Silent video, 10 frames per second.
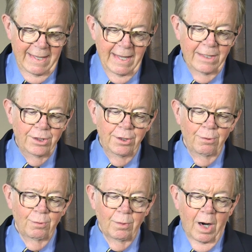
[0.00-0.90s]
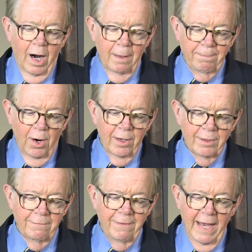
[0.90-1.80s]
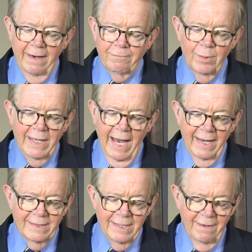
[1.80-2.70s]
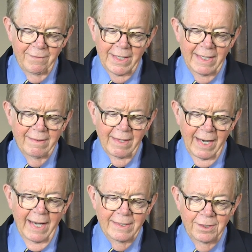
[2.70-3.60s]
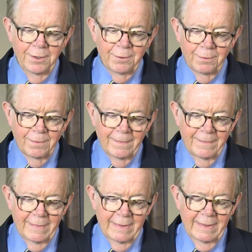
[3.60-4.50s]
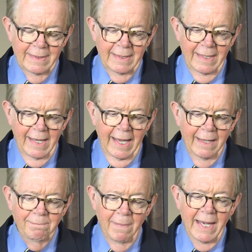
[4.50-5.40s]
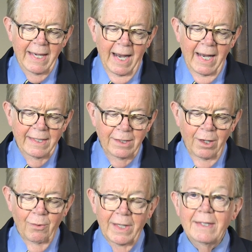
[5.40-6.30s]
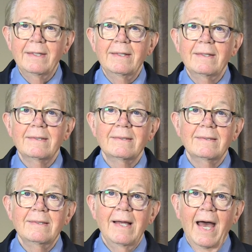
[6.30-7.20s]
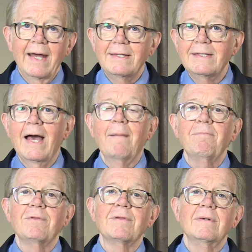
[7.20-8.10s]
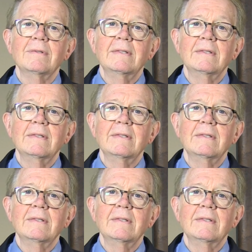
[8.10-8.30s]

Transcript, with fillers: that you are part of every activity that I do. And may I know it at depth